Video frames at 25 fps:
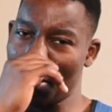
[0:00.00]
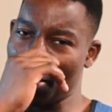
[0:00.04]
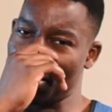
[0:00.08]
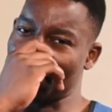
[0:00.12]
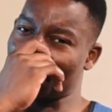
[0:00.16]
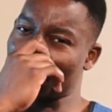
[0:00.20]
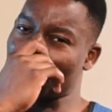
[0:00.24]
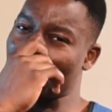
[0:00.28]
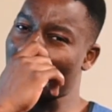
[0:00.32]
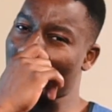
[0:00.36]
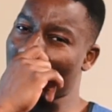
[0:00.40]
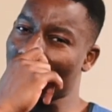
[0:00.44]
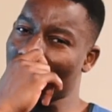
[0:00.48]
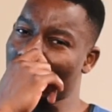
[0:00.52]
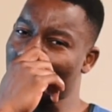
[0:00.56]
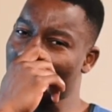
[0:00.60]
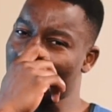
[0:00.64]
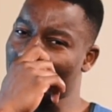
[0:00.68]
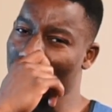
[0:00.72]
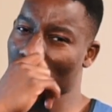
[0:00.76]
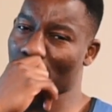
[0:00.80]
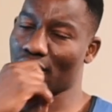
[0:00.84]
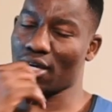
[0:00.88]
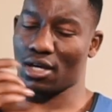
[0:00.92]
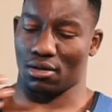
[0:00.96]
So
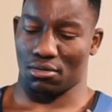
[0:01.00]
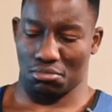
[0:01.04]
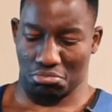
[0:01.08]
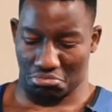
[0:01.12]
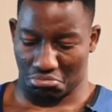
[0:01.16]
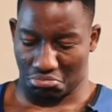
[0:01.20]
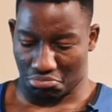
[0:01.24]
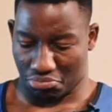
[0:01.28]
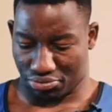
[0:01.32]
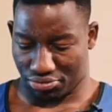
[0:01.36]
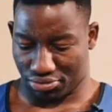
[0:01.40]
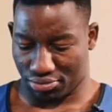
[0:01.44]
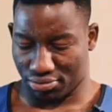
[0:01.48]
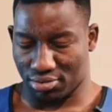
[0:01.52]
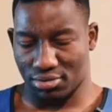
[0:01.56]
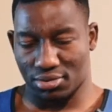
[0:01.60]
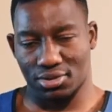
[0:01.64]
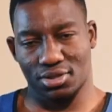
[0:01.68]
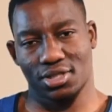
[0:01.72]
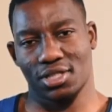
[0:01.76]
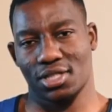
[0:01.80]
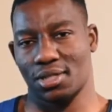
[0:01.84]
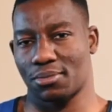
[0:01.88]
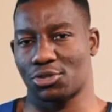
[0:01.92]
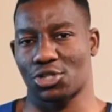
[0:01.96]
yeah,
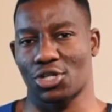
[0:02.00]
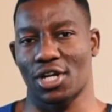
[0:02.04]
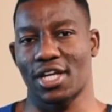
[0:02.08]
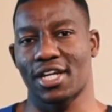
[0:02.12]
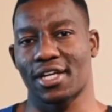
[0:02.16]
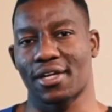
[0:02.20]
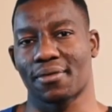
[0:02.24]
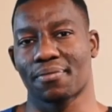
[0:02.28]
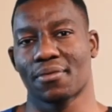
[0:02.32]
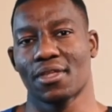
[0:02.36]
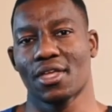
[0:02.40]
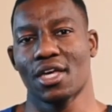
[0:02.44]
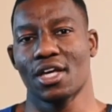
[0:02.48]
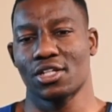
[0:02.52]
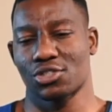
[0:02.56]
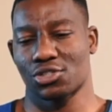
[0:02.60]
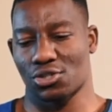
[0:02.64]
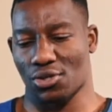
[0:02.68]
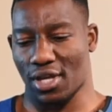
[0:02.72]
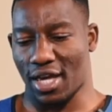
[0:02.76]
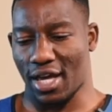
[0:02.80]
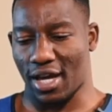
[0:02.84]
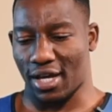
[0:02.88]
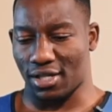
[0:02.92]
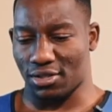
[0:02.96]
keep training. So
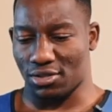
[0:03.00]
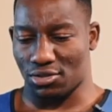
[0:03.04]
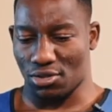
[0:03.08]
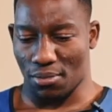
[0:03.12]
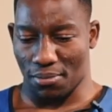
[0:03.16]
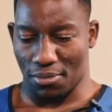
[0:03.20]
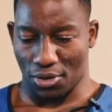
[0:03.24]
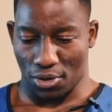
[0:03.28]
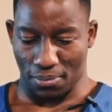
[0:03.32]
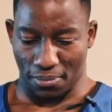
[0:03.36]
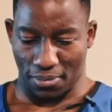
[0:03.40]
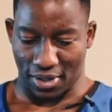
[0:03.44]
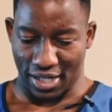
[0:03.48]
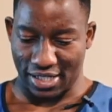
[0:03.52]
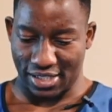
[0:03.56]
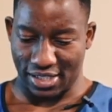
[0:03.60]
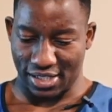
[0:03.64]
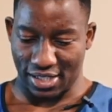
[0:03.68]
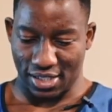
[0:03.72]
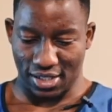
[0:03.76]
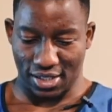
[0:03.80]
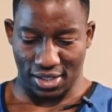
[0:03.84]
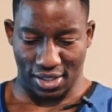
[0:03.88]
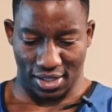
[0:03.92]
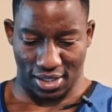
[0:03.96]
yeah, don't be
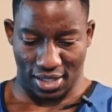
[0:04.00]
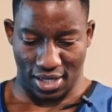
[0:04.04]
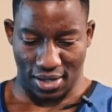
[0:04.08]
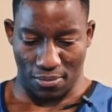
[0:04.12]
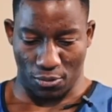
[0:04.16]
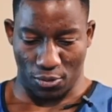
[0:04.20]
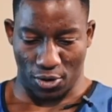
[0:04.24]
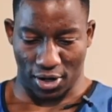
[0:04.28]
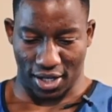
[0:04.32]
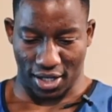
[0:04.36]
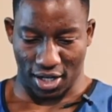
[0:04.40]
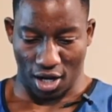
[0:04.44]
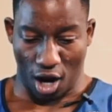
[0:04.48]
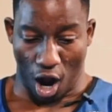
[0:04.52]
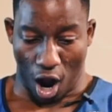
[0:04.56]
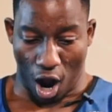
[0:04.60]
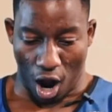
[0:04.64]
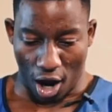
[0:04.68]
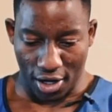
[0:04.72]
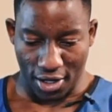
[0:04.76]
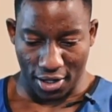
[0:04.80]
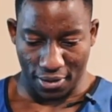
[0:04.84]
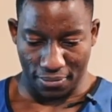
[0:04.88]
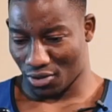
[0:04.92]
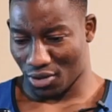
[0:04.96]
complacent, keep working
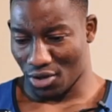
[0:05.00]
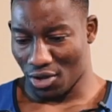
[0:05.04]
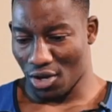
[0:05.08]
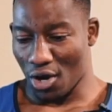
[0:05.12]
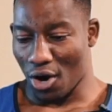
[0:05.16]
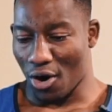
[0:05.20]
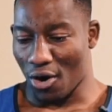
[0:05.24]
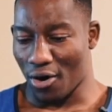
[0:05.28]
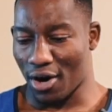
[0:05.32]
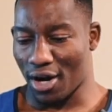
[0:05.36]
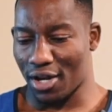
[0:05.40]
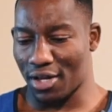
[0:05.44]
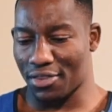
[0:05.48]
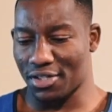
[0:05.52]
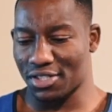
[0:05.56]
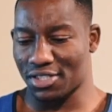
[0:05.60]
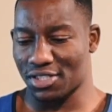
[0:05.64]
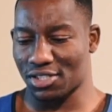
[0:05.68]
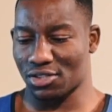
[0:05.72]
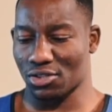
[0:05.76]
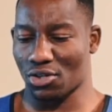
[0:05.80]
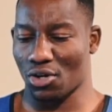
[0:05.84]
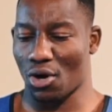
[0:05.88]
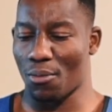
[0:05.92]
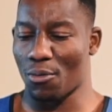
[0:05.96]
hard. All right, this
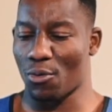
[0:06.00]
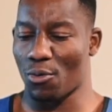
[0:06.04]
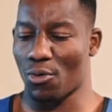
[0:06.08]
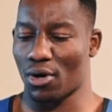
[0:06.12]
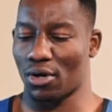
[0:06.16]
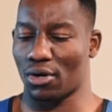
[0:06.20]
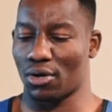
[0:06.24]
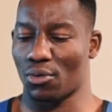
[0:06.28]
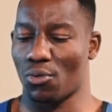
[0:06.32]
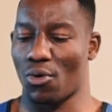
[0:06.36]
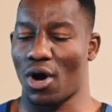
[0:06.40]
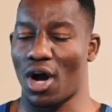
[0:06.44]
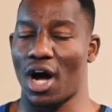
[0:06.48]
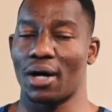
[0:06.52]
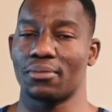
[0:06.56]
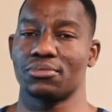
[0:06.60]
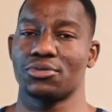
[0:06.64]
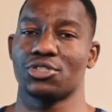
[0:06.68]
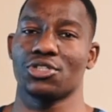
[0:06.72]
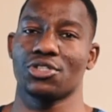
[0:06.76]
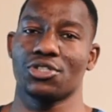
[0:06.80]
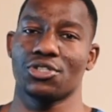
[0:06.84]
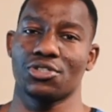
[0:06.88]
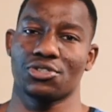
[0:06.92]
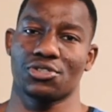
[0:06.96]
is a common one. What app
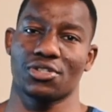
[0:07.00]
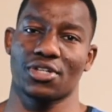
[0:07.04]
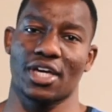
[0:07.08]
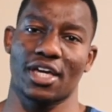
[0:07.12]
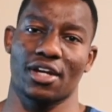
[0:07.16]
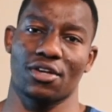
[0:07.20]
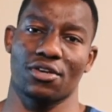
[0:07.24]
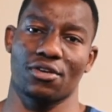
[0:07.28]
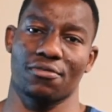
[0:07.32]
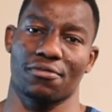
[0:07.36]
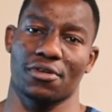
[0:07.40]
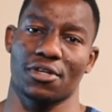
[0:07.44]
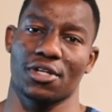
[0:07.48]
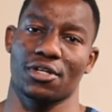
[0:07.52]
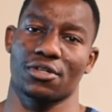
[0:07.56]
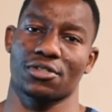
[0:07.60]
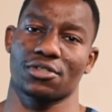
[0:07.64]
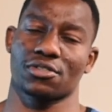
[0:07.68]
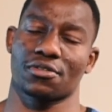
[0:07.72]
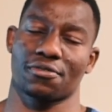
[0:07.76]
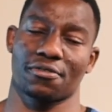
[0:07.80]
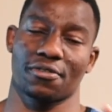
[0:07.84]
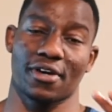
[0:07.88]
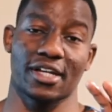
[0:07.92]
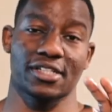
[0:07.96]
do you use to edit your
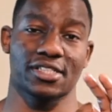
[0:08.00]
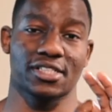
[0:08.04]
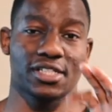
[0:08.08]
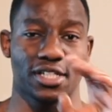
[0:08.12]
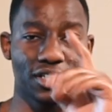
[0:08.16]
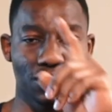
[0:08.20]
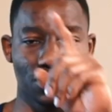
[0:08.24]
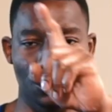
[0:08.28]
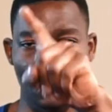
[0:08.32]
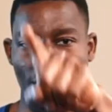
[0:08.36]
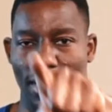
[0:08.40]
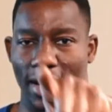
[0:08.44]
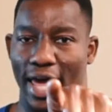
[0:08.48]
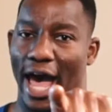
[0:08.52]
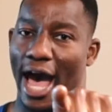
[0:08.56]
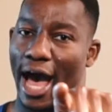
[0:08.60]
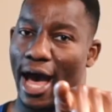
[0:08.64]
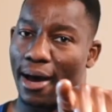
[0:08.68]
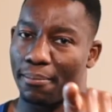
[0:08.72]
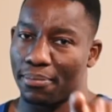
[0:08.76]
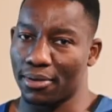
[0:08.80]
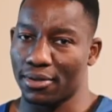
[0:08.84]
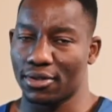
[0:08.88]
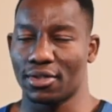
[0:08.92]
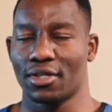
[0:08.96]
videos? Firstly, it's not an
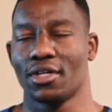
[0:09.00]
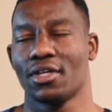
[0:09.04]
app.